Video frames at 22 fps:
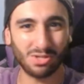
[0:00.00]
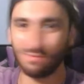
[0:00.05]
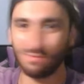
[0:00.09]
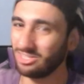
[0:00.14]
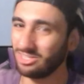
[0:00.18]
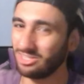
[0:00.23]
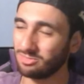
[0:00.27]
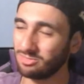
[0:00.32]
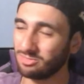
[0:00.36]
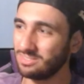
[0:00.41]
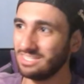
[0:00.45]
I feel
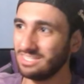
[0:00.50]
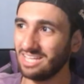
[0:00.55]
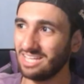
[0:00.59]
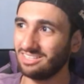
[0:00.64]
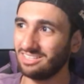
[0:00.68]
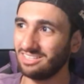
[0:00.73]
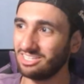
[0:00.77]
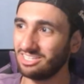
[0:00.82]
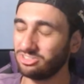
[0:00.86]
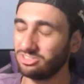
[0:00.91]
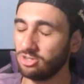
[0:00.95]
like we've seen that a
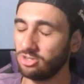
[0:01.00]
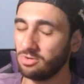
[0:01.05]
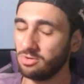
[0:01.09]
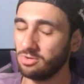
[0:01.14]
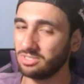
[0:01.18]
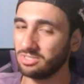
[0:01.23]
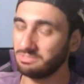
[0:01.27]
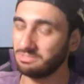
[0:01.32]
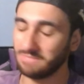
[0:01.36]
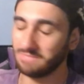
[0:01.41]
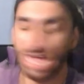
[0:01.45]
lot in Star
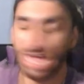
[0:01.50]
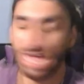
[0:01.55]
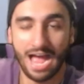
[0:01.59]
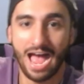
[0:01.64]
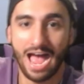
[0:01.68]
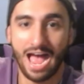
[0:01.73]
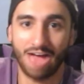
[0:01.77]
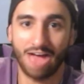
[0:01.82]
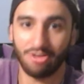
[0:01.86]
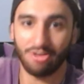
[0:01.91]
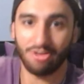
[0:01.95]
Wars.
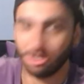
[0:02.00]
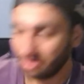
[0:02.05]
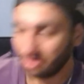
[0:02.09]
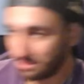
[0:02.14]
I don't know.